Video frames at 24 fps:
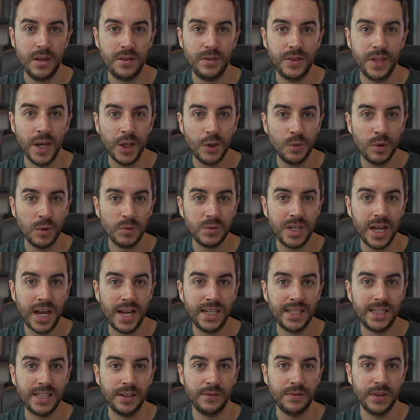The other
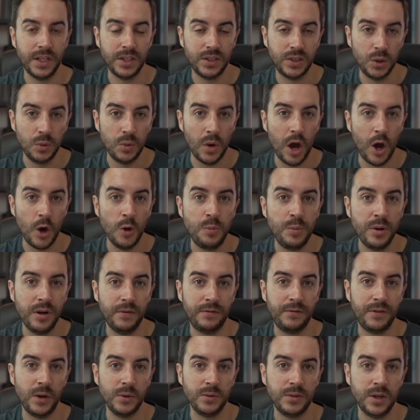alternative is to open a
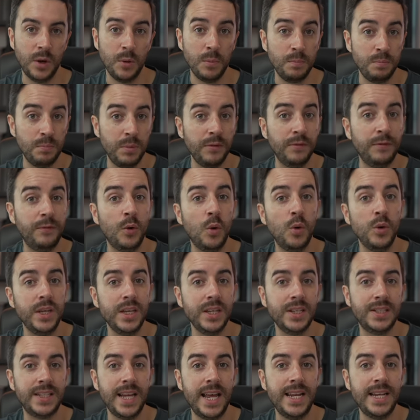photo before you
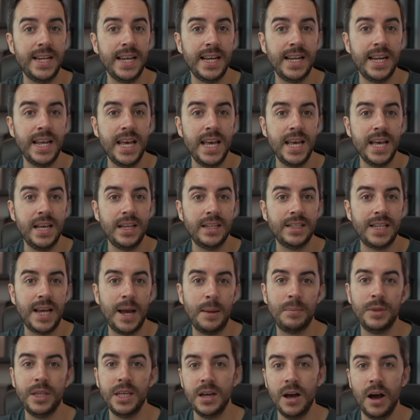send it,
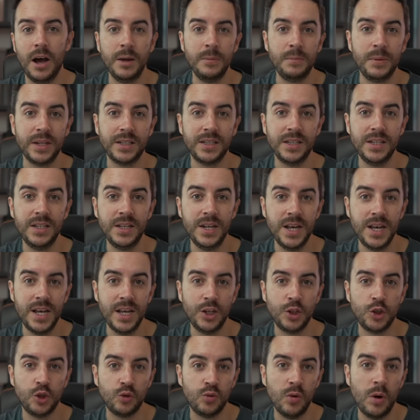tap the I button,
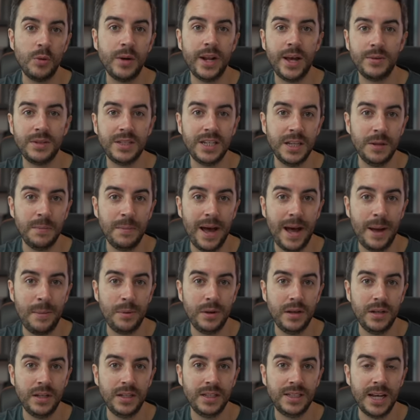scroll down to the map,
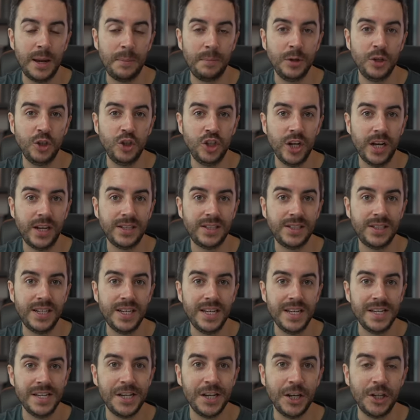tap adjust,
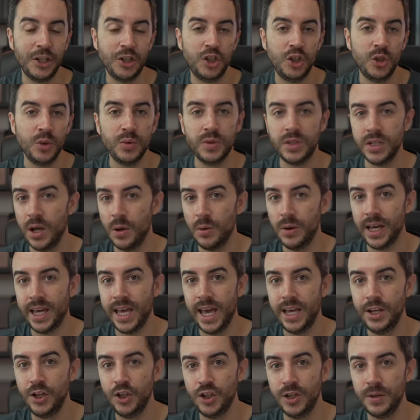and choose no
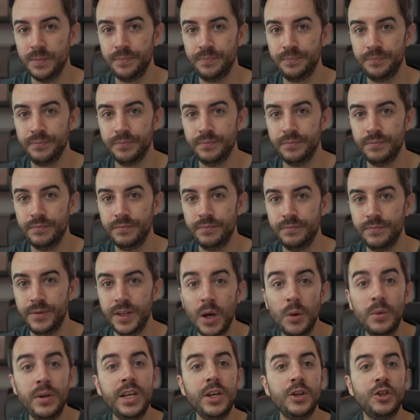location.
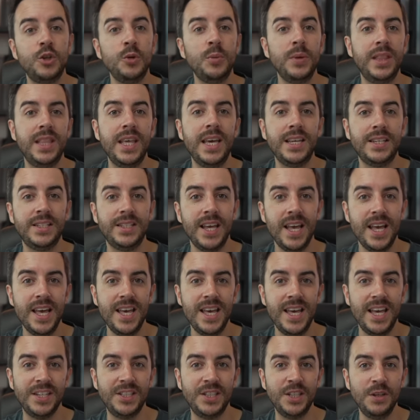The only issue with this
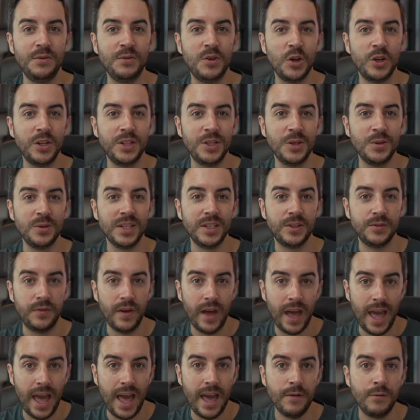is that you've got to do this
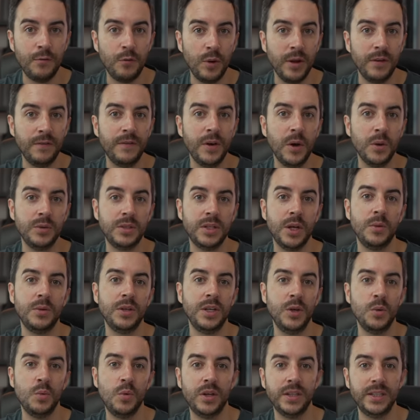for every photo
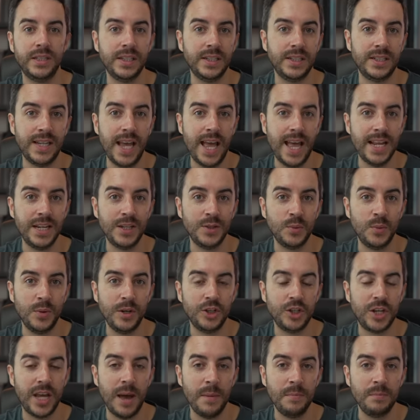that you want to send,
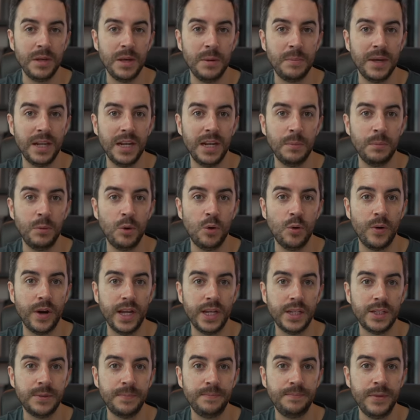which can be a bit
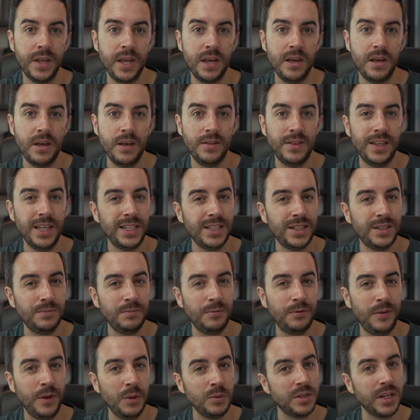laborious. This
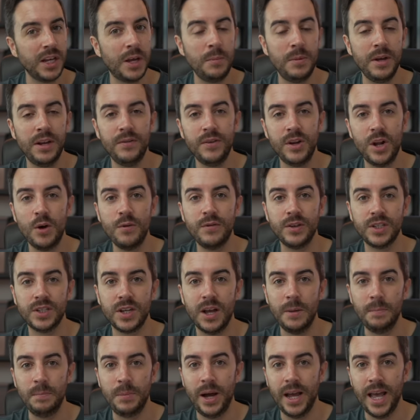feels like a bit of an
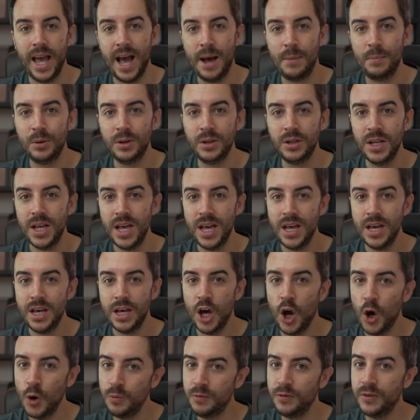oversight by Apple.
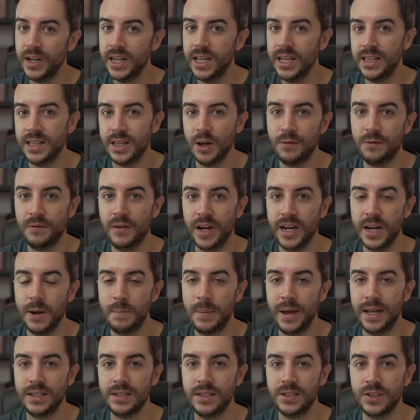Hopefully, they'll find a
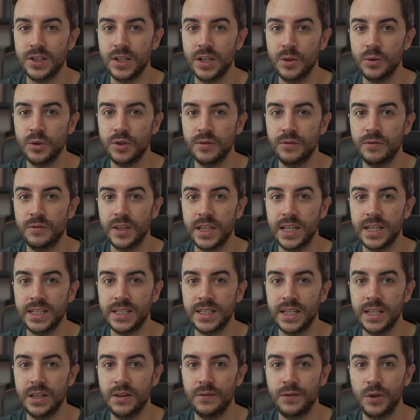better solution for this
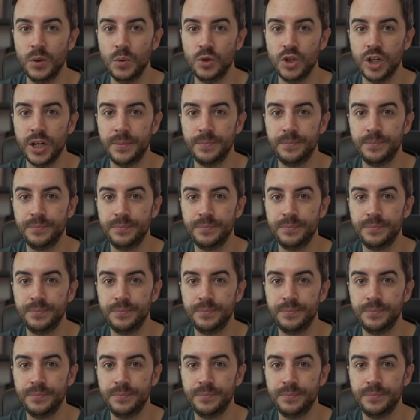in the future.